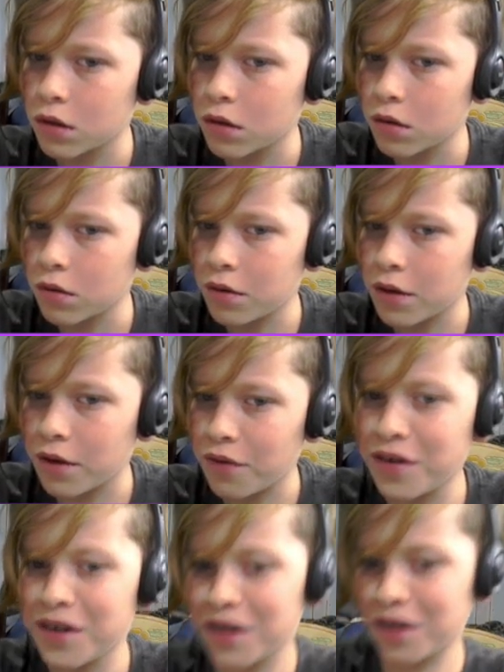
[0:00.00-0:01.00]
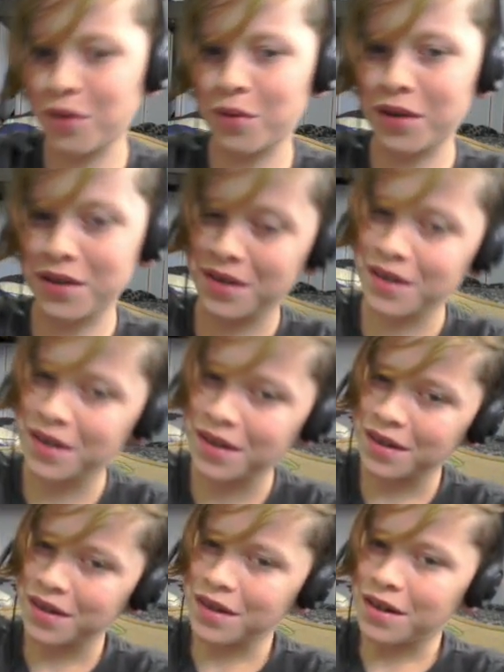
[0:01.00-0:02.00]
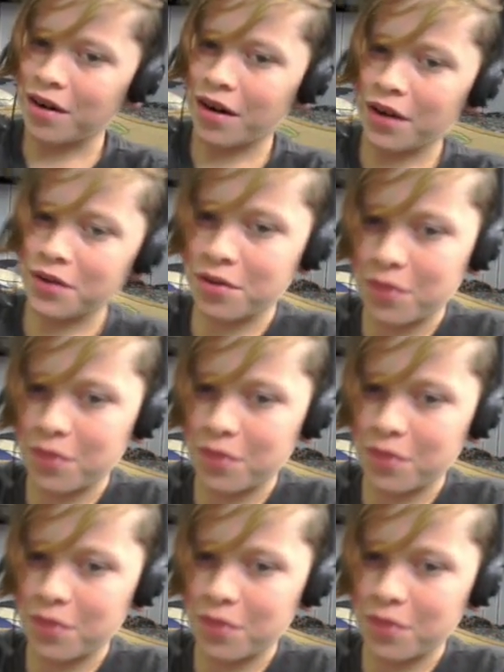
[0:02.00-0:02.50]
I don't have any other ones. Okay, so we